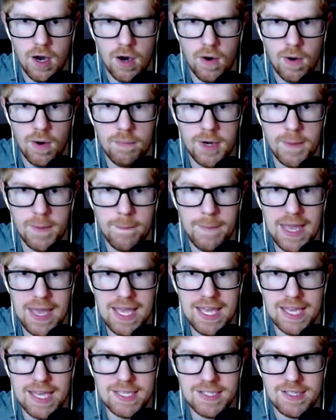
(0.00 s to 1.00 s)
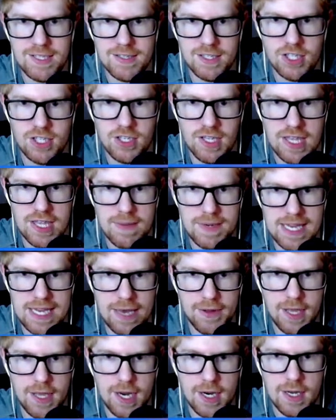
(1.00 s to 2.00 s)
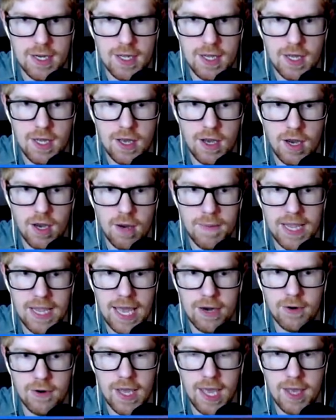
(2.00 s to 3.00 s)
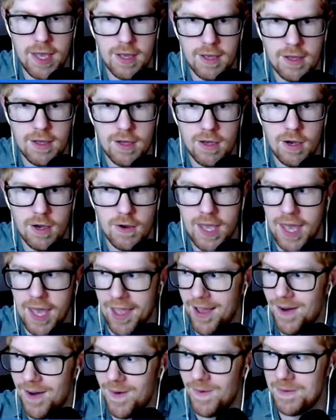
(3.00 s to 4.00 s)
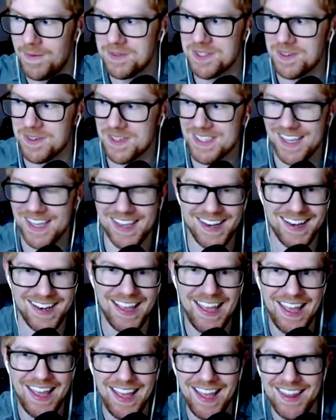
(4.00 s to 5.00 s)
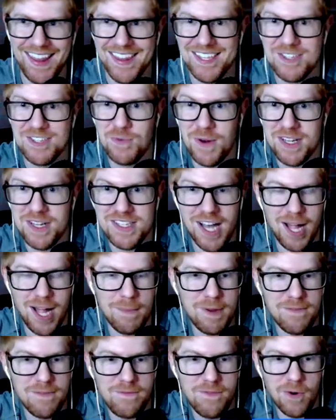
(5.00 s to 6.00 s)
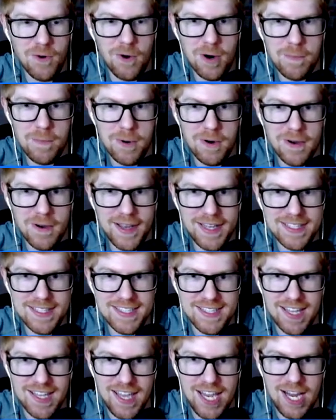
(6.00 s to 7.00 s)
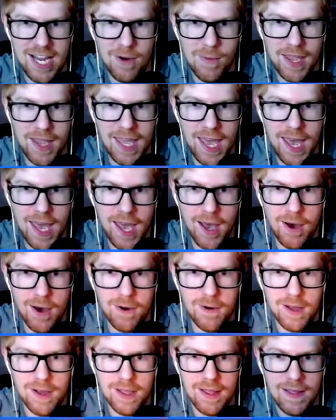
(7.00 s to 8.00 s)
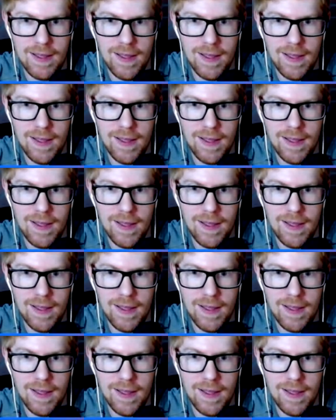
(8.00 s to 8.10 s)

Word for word: Oh, I'm gonna make it. Get me down there. Oh my god, okay. Okay. Oh, I'm so excited. This is what it's all been for, boys. Here we go.